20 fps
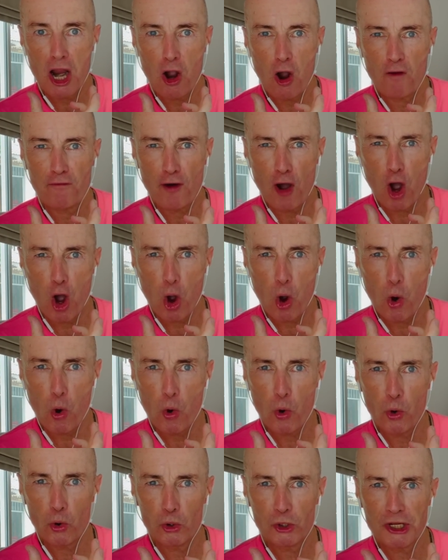of
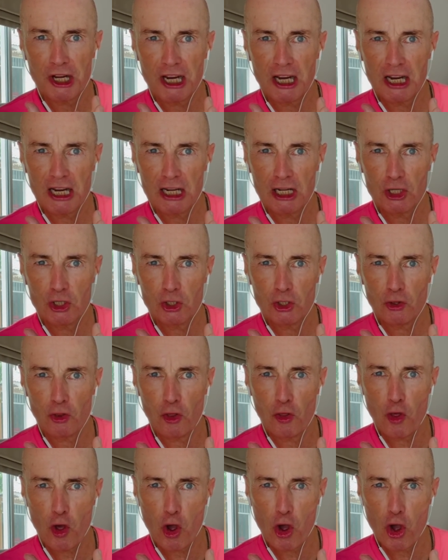holding
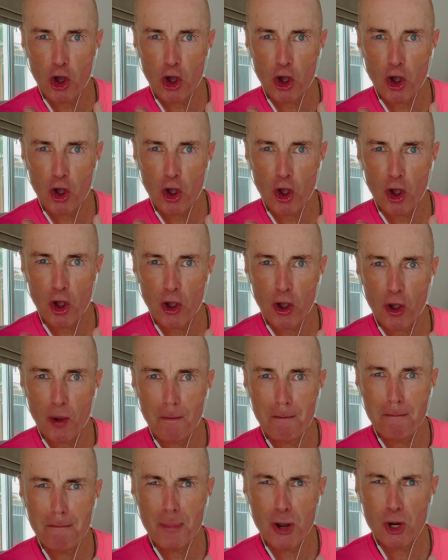the
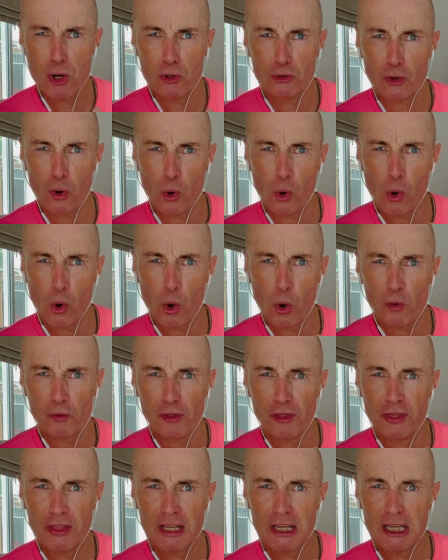mood or
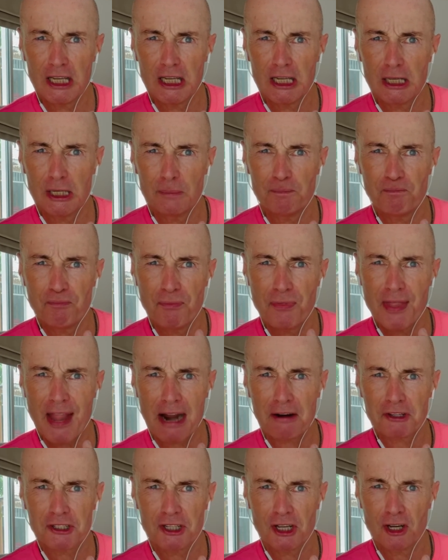the
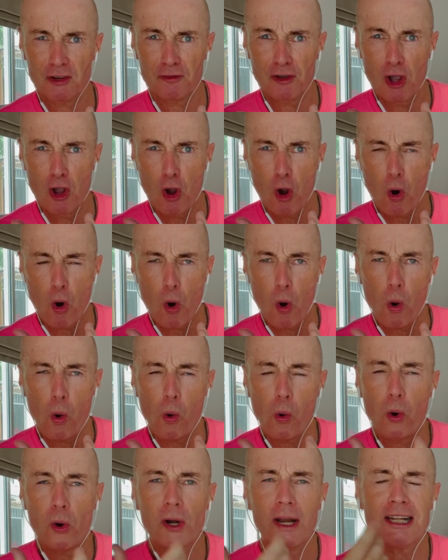narrative.
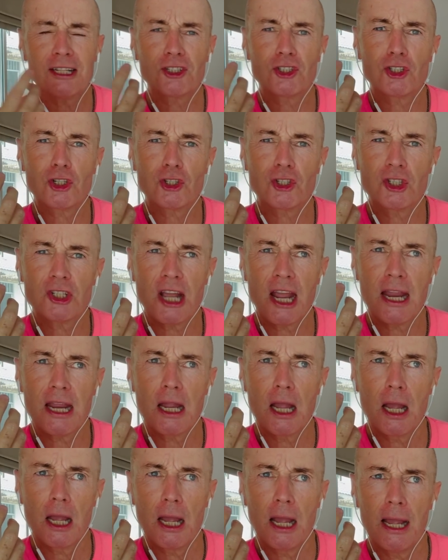Or let's just say
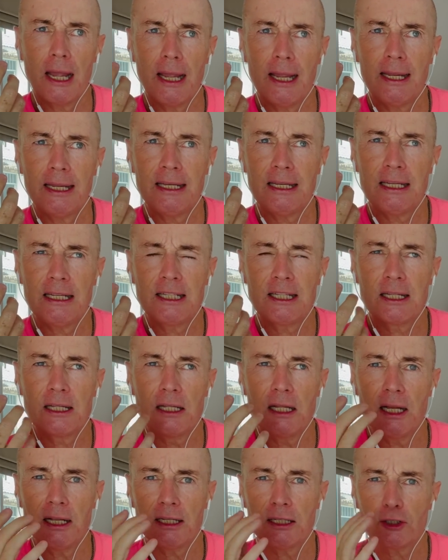he
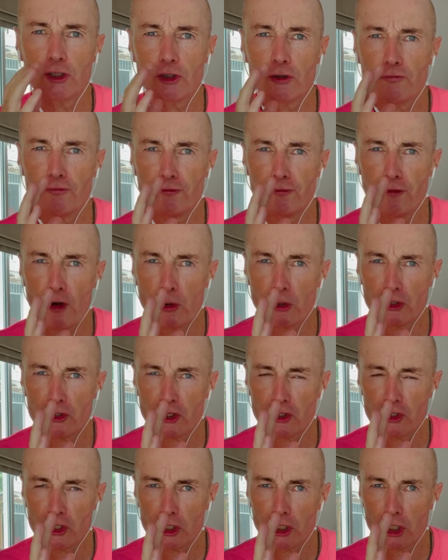
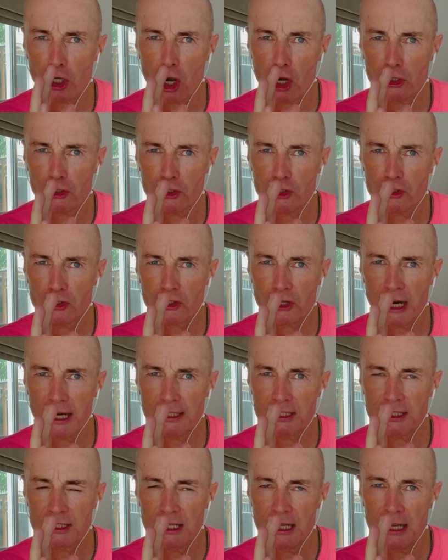focuses and
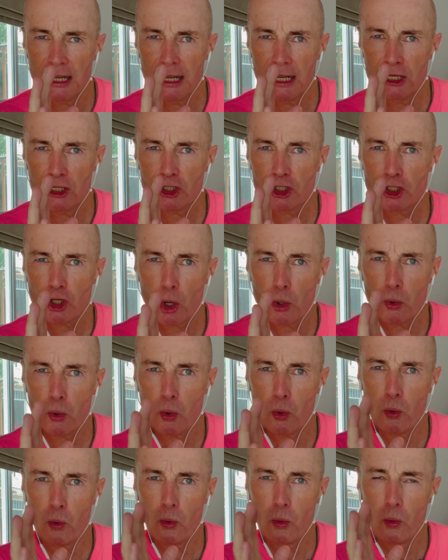concentrates. So,
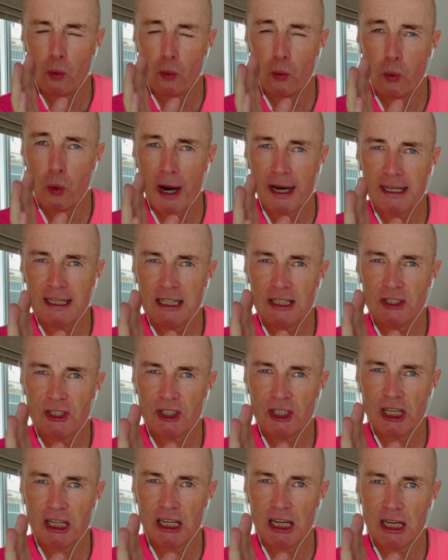when he's
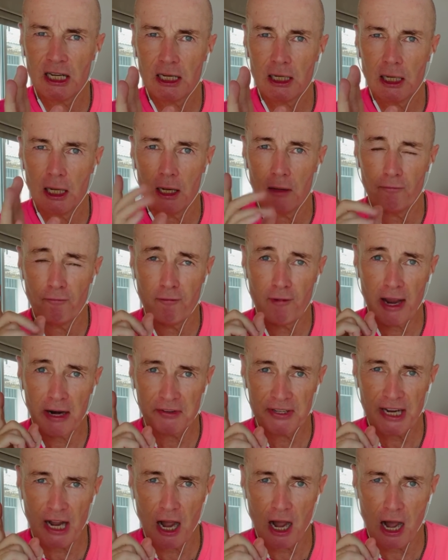singing
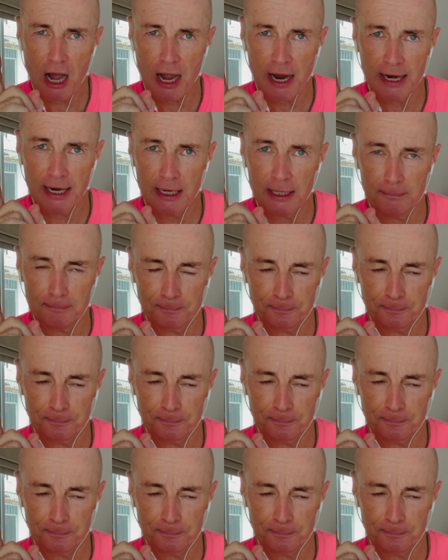very high,